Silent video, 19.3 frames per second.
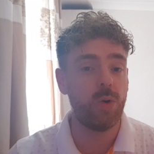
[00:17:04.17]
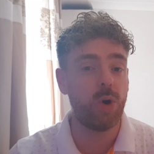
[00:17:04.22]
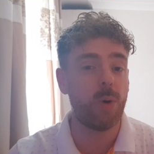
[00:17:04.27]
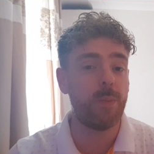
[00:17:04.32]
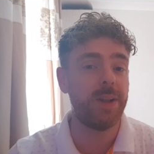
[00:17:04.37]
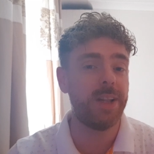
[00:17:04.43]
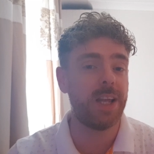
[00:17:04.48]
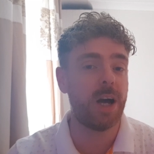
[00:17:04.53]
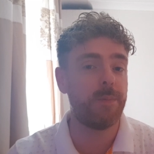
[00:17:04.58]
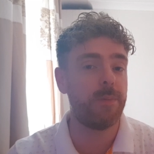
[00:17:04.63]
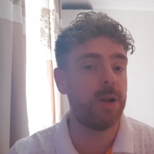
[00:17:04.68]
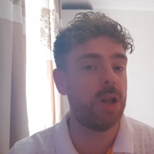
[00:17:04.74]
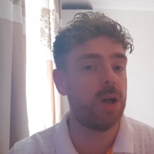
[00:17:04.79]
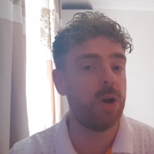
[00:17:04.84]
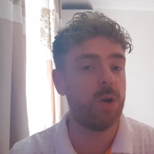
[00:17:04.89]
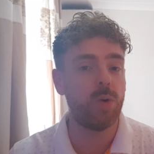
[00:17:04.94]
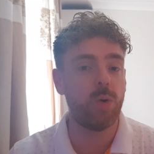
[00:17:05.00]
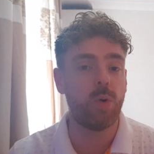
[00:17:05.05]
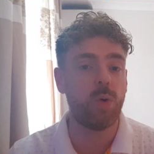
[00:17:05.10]
comment down
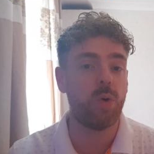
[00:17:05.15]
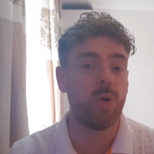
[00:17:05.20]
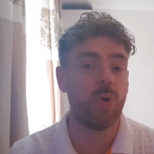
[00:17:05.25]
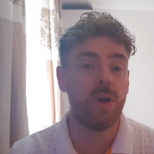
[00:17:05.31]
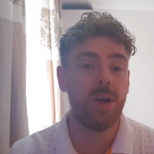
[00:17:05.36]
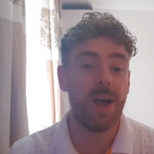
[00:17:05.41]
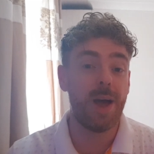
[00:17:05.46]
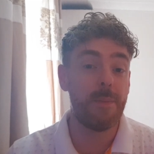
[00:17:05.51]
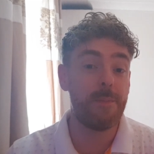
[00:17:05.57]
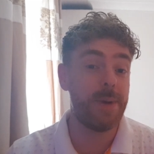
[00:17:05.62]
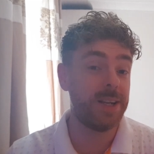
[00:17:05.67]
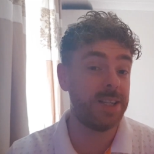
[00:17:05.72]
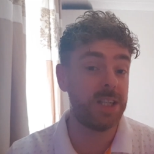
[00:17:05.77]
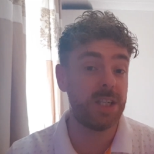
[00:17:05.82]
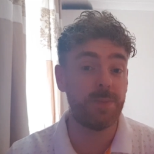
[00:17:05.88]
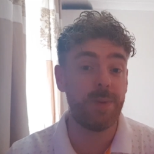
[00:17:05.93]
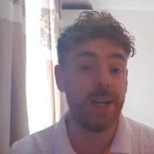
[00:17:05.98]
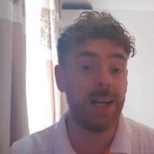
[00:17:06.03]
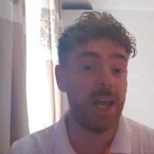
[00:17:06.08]
below or
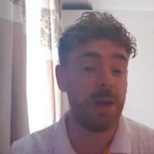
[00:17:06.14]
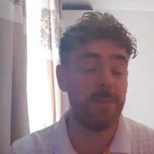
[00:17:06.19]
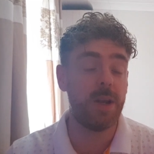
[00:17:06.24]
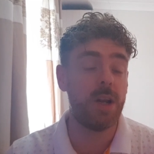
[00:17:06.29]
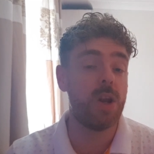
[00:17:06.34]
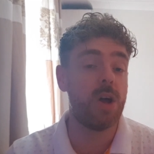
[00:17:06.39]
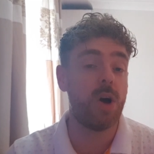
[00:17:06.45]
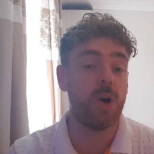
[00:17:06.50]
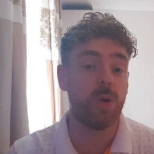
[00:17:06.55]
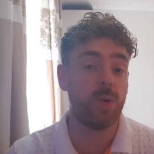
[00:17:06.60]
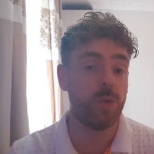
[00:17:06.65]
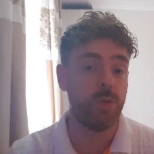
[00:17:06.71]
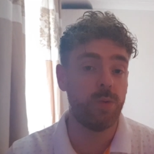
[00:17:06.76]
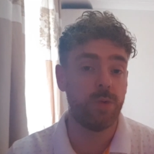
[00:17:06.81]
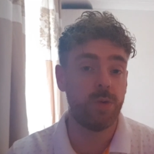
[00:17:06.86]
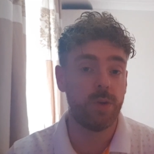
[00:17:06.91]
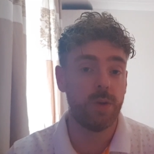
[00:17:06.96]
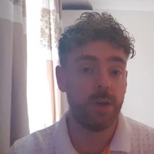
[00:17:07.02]
message me, let me know